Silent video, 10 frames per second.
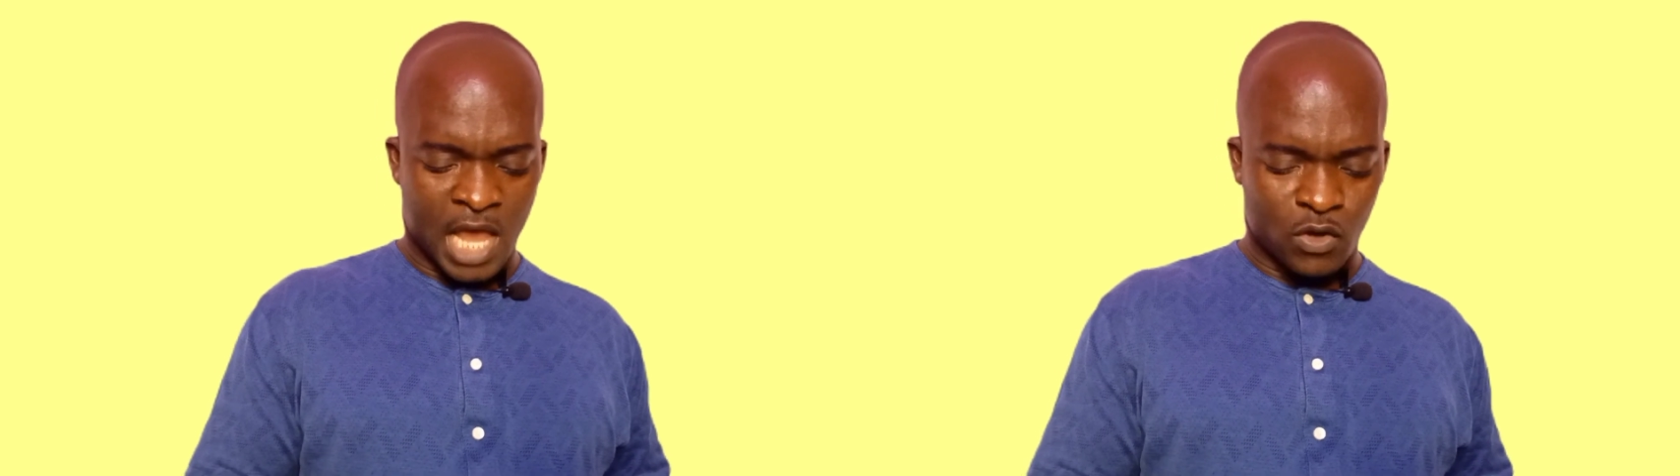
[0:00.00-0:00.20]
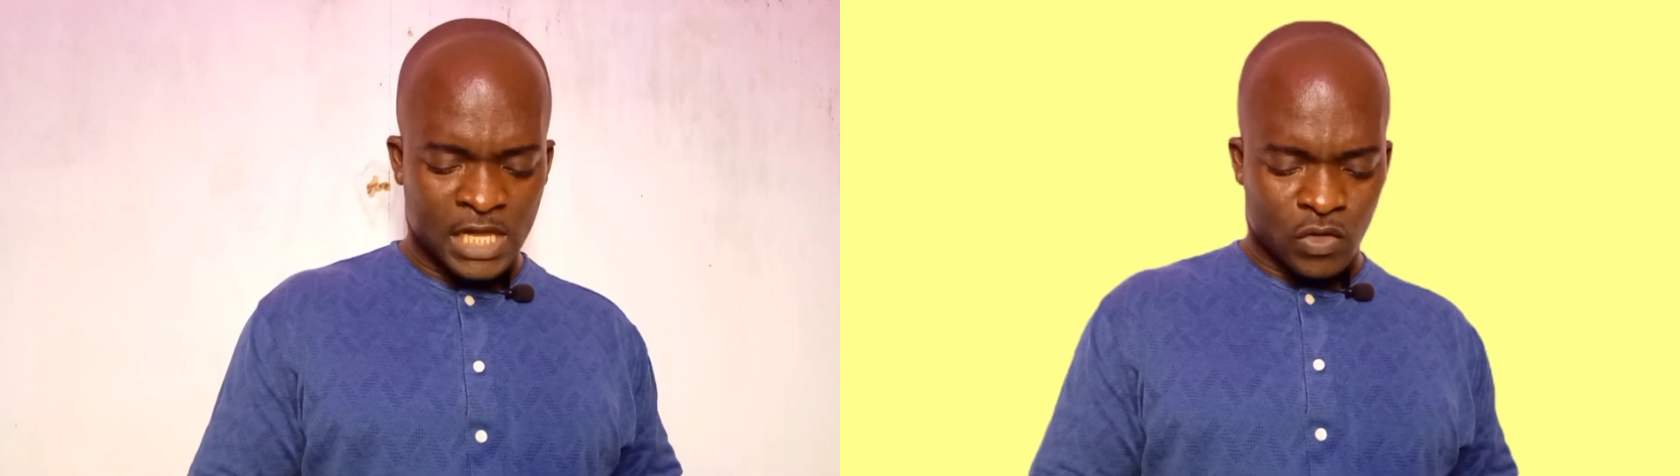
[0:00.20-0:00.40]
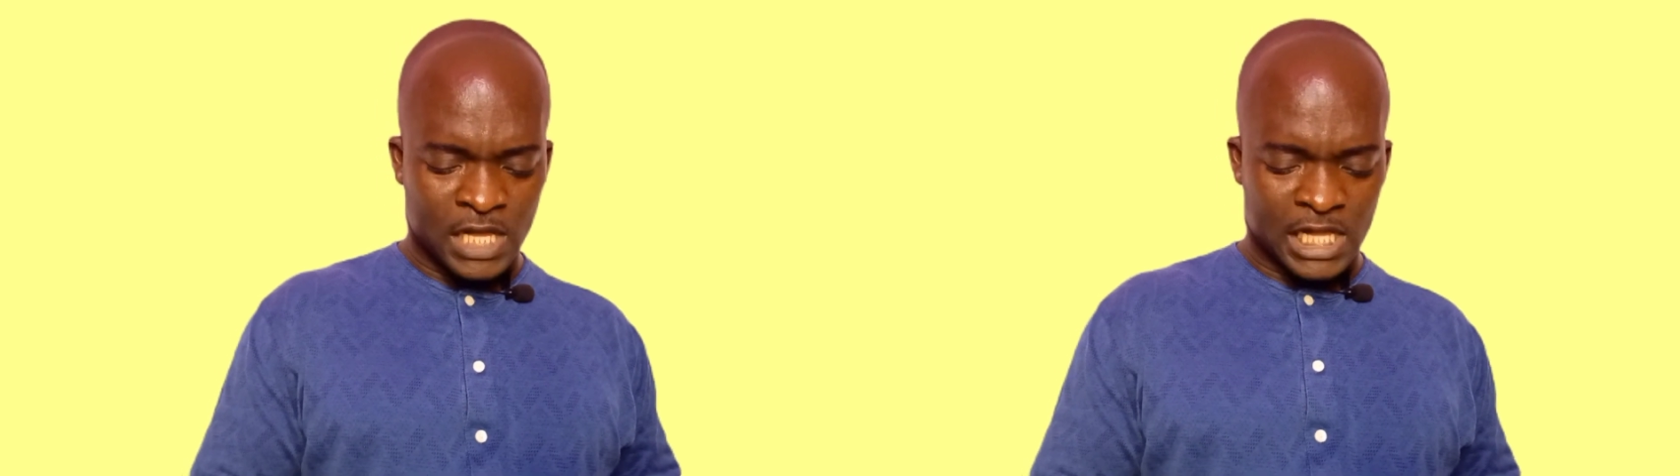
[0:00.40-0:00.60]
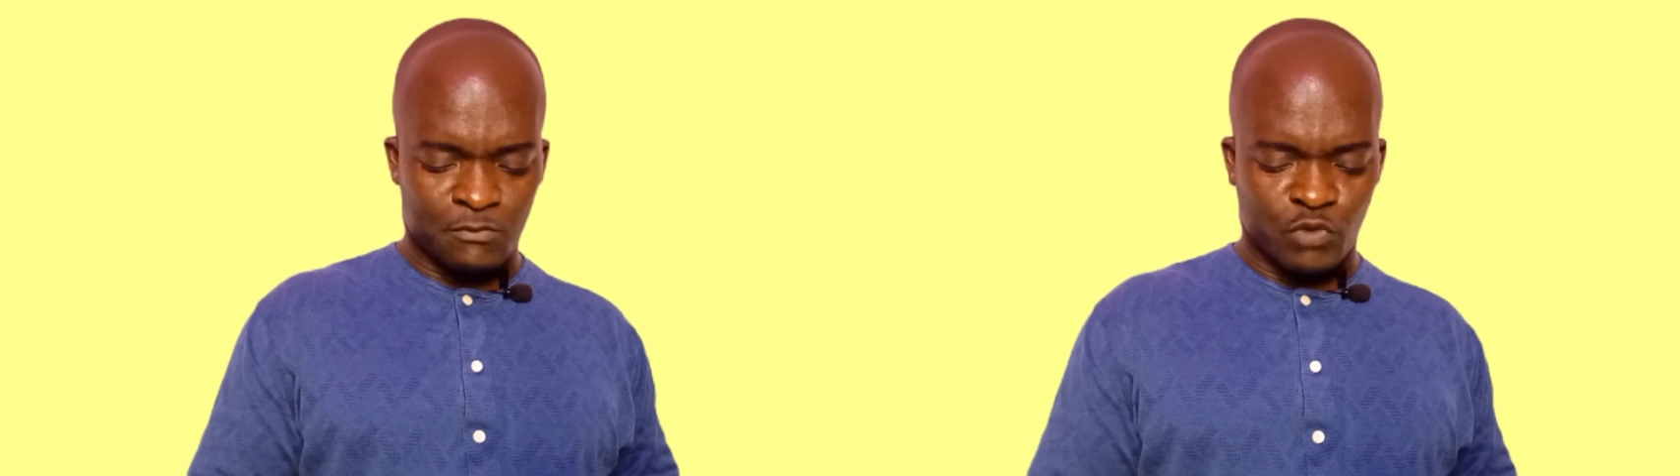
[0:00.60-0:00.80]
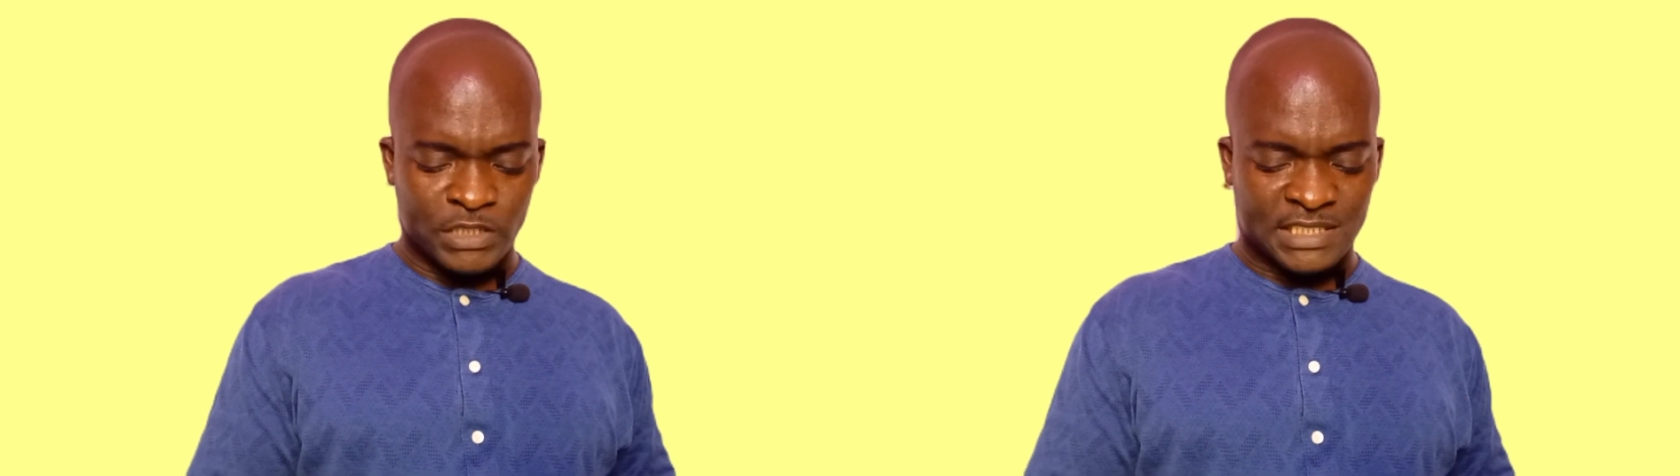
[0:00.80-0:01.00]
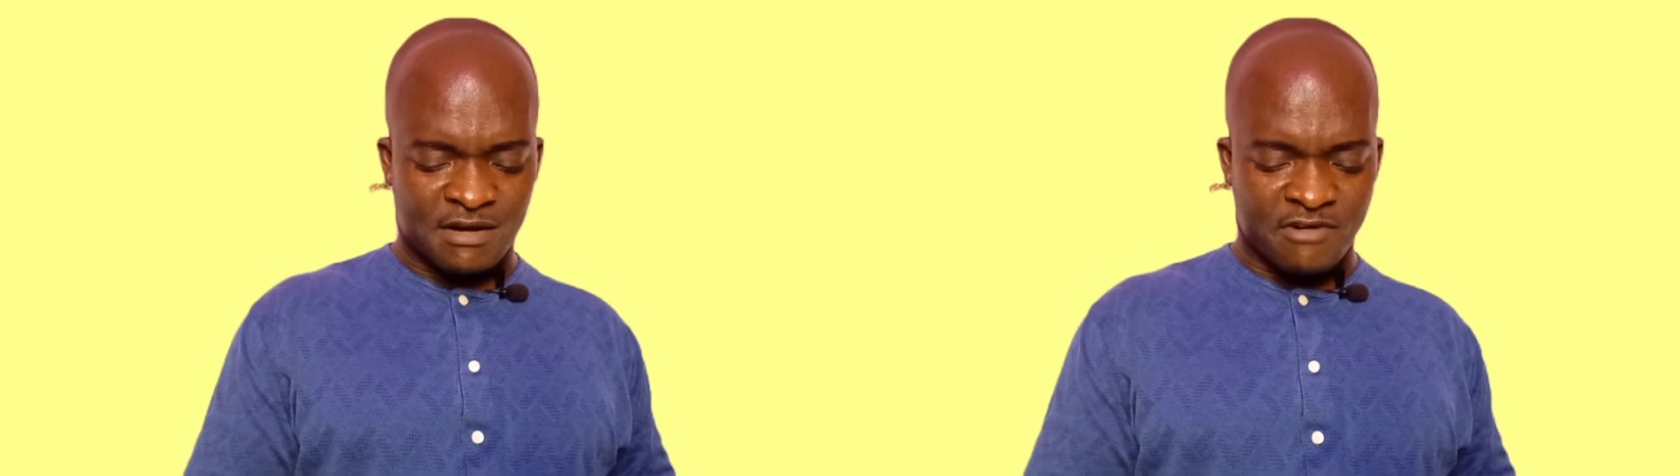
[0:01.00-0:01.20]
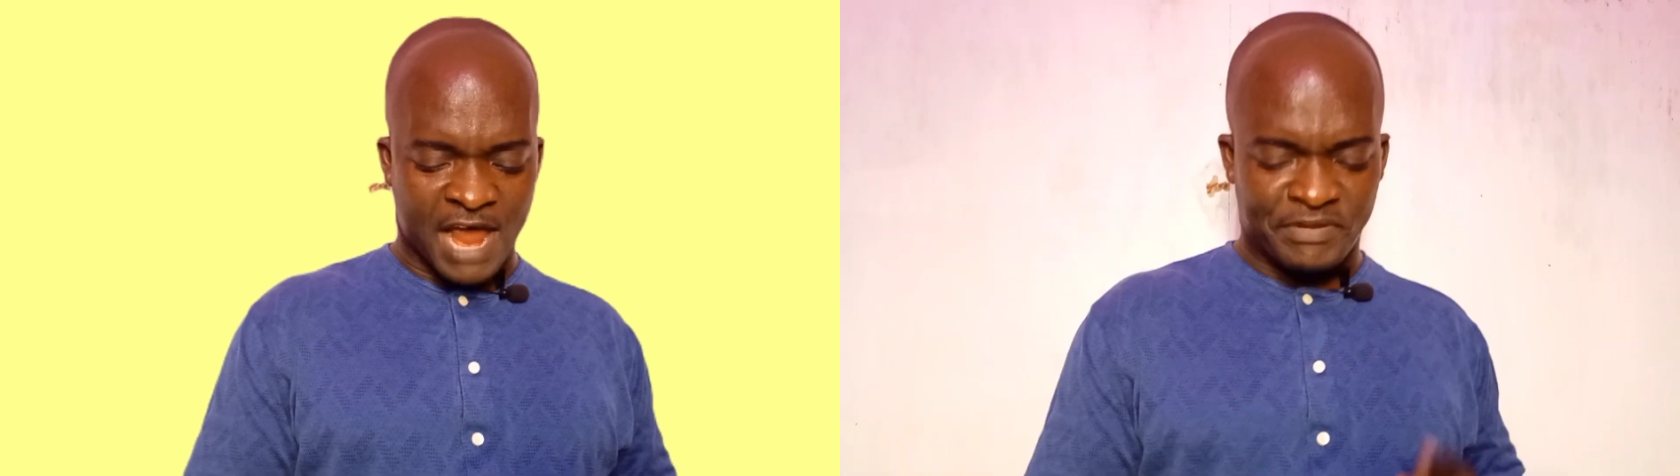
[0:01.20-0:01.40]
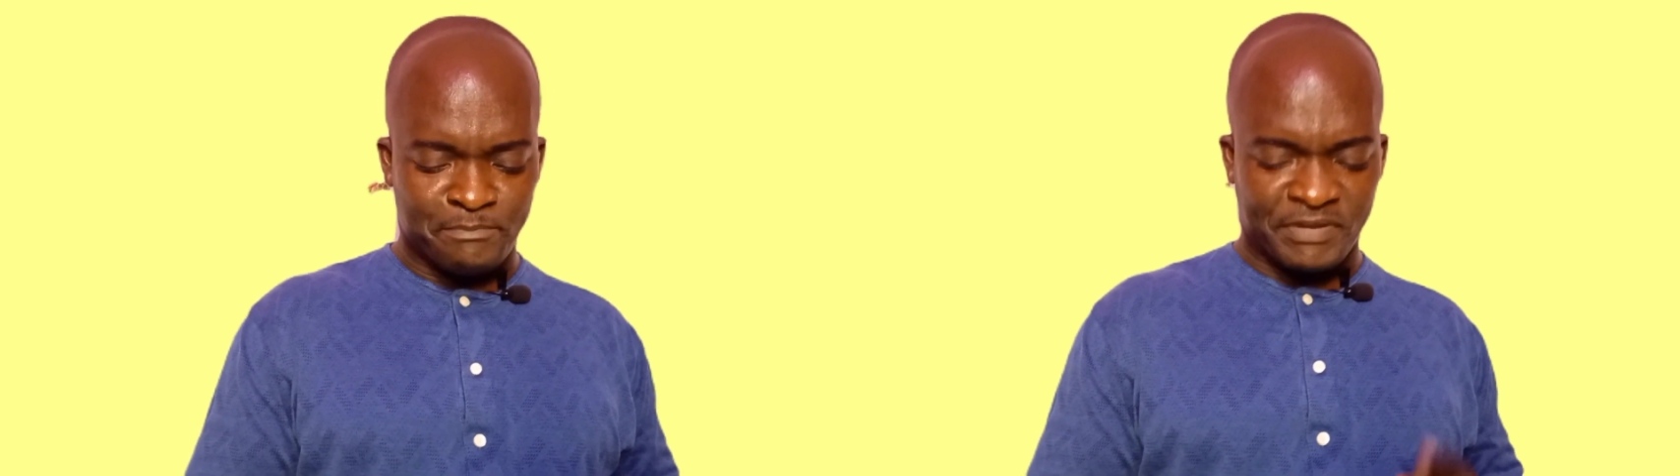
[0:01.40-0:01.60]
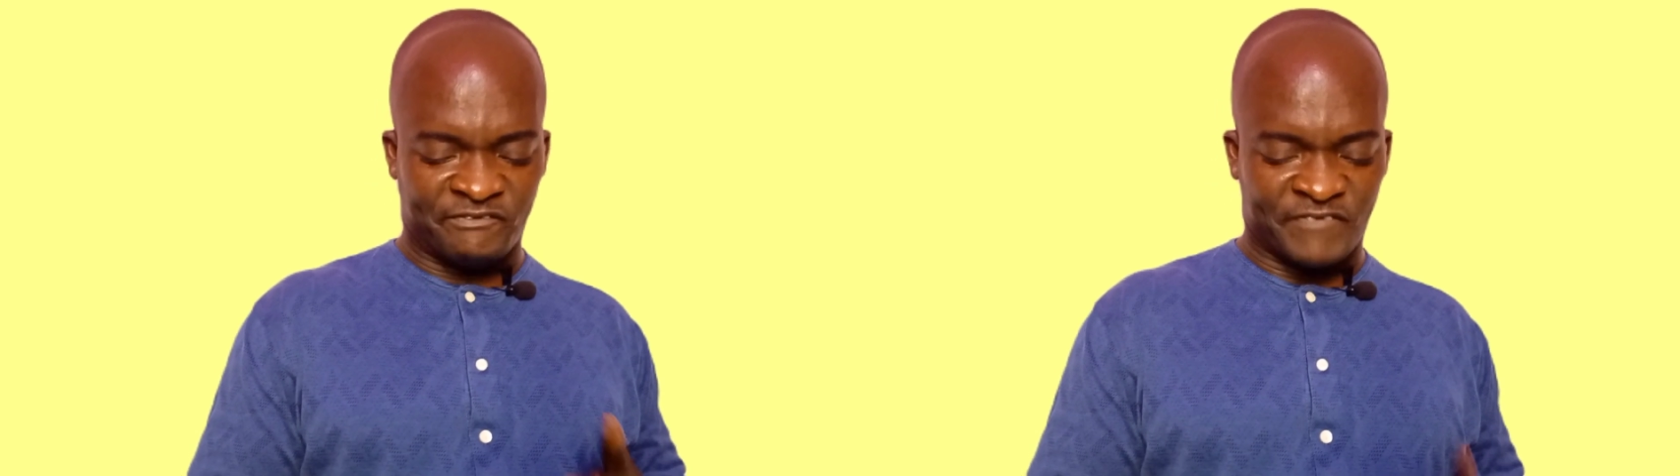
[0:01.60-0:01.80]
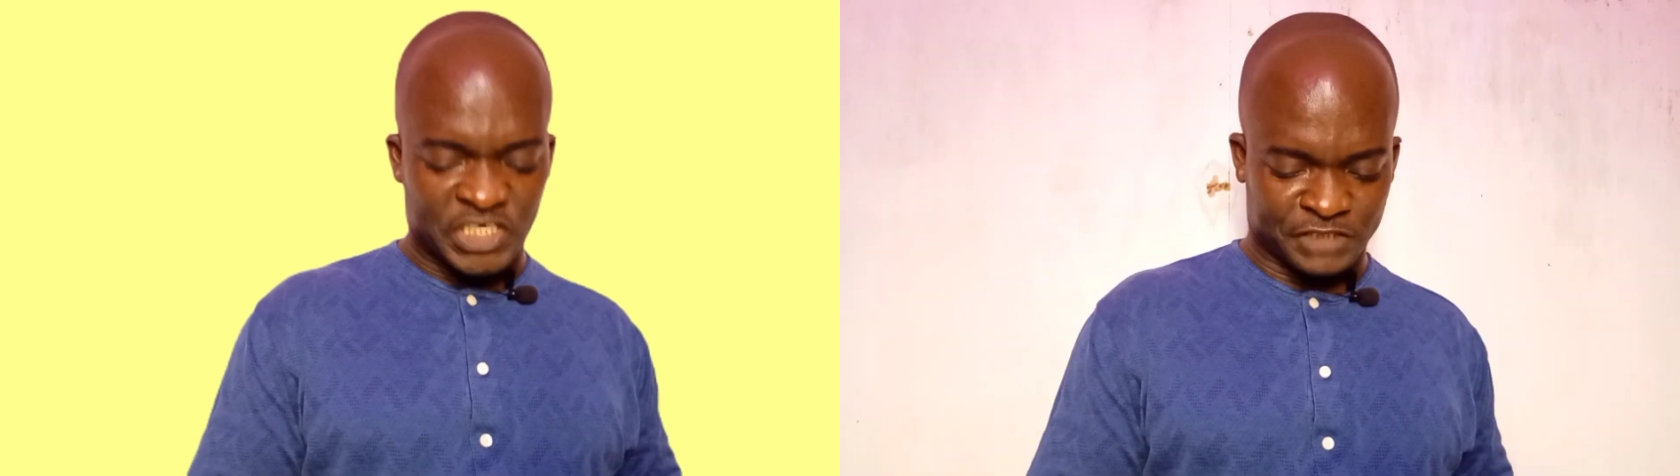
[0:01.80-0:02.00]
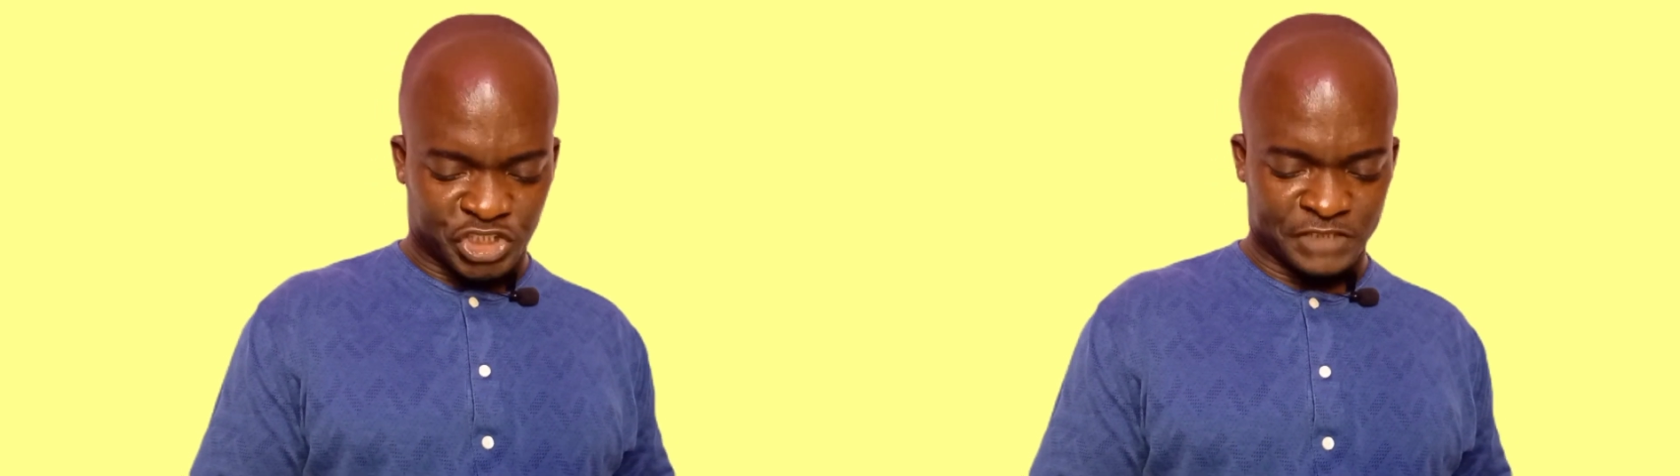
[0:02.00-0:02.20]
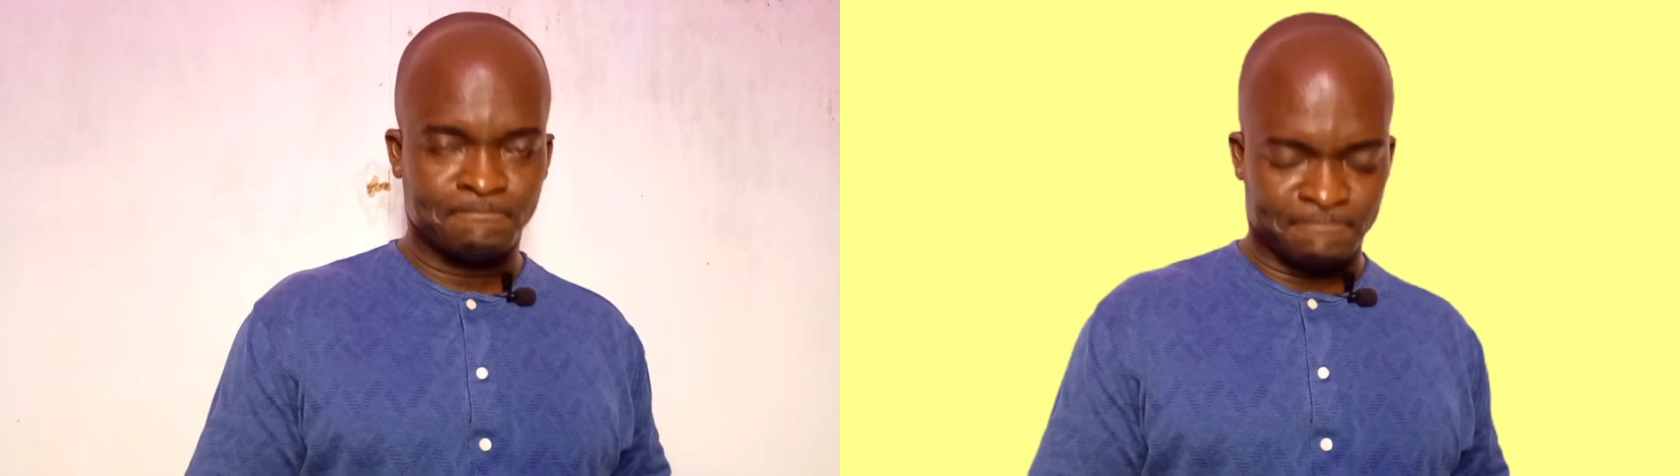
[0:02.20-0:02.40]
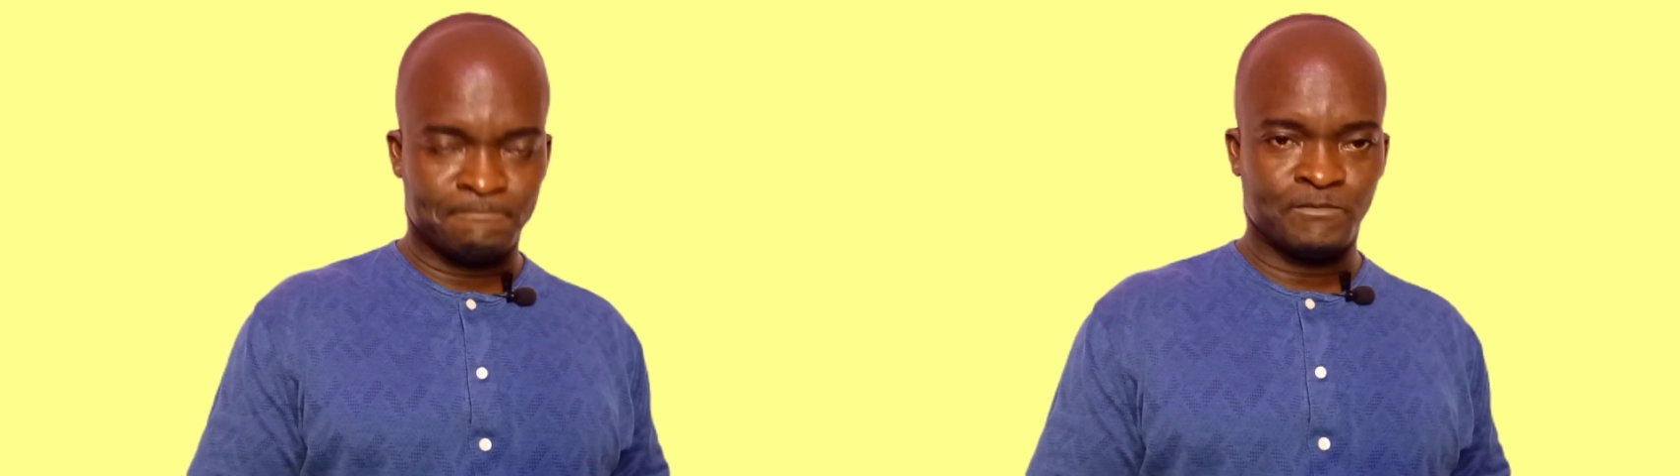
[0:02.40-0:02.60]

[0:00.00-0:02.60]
And also help with crime prevention.